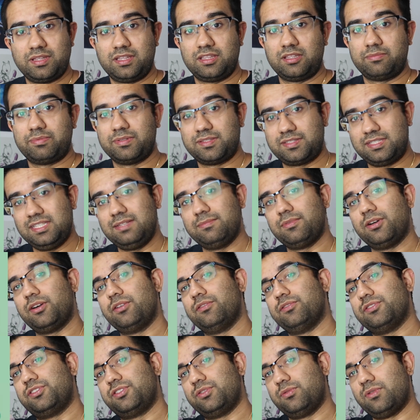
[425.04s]
and the
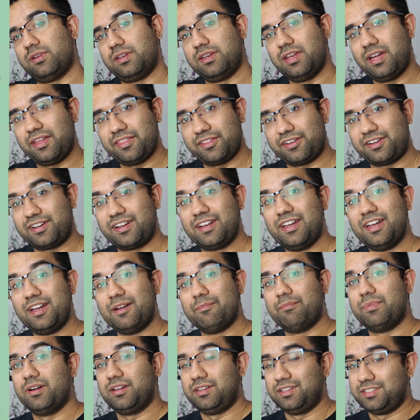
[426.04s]
placebo to another,
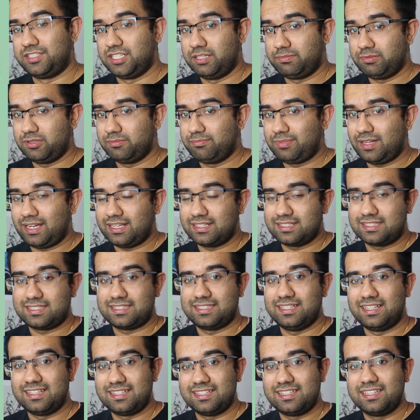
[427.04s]
but in a double-blind
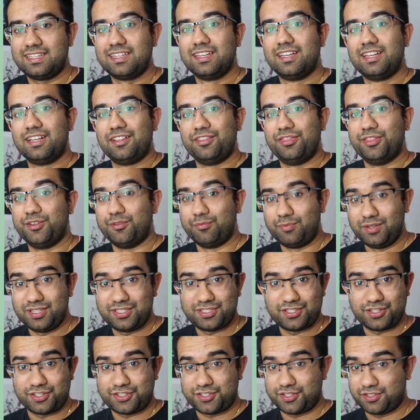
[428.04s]
study, the
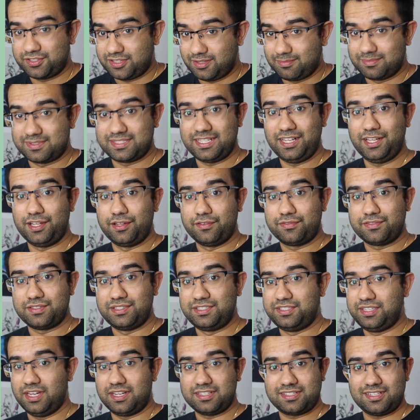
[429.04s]
researcher themselves
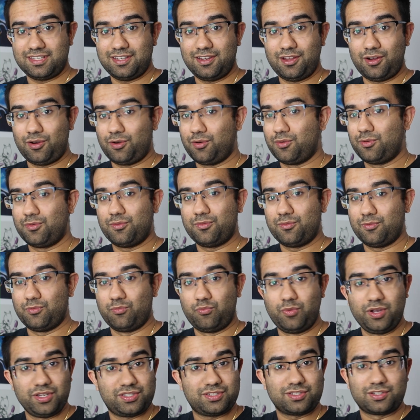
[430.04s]
doesn't know
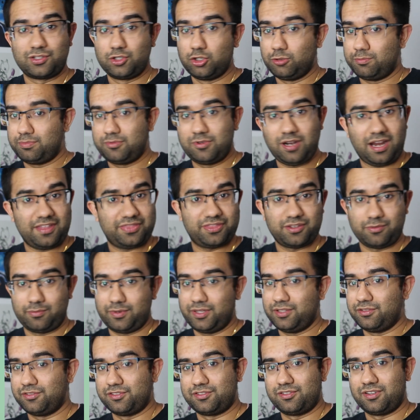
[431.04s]
which group got the
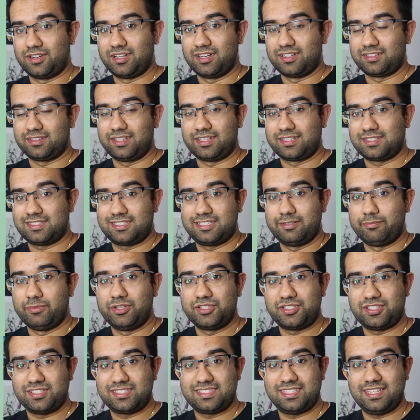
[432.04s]
real drug. Like so
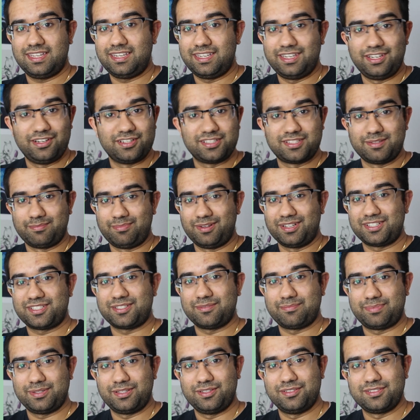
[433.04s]
someone just said, here's a bunch
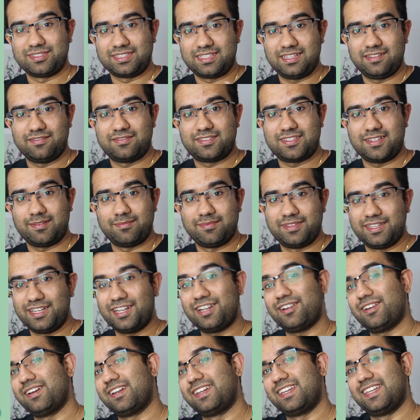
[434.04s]
of pills, give some
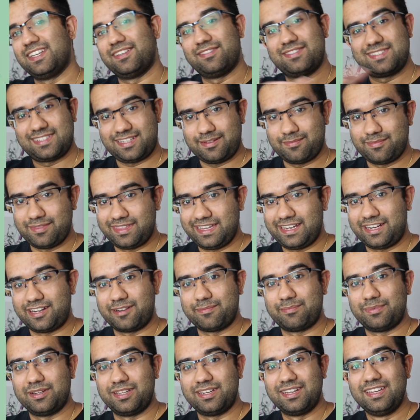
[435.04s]
there and give some there,
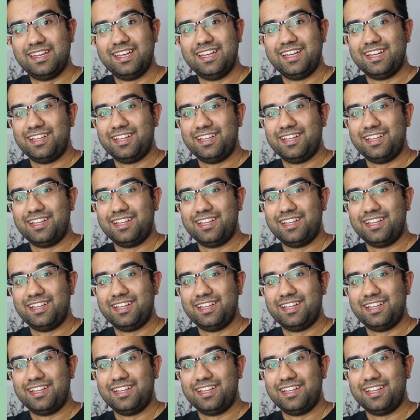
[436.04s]
but